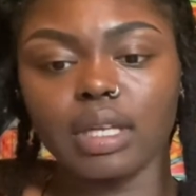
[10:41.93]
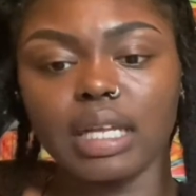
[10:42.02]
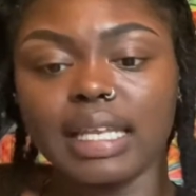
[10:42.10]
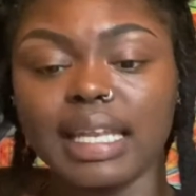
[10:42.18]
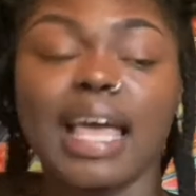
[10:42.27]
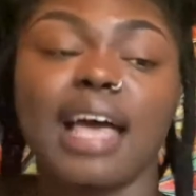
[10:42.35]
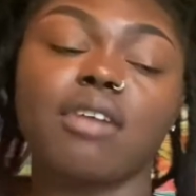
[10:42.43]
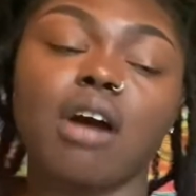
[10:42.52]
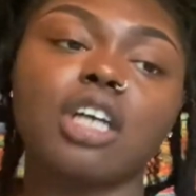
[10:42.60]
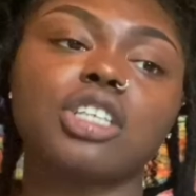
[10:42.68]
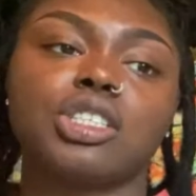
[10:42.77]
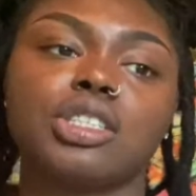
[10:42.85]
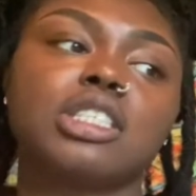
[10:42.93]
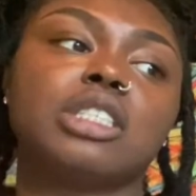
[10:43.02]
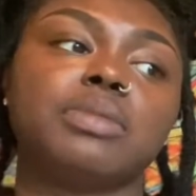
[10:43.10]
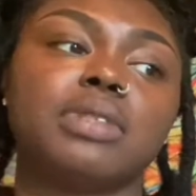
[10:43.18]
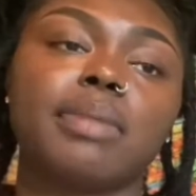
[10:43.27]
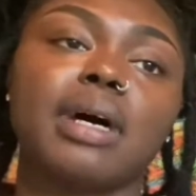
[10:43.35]
They have harsh
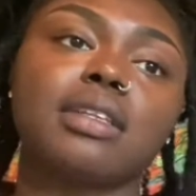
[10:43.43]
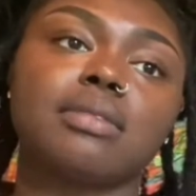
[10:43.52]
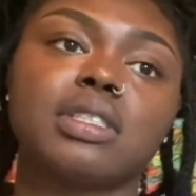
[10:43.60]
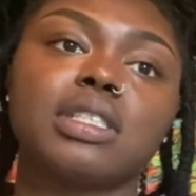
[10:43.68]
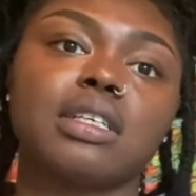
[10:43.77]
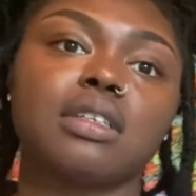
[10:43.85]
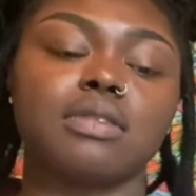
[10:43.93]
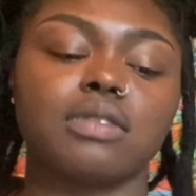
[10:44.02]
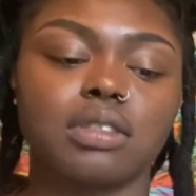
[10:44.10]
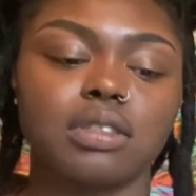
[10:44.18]
judgment about themselves.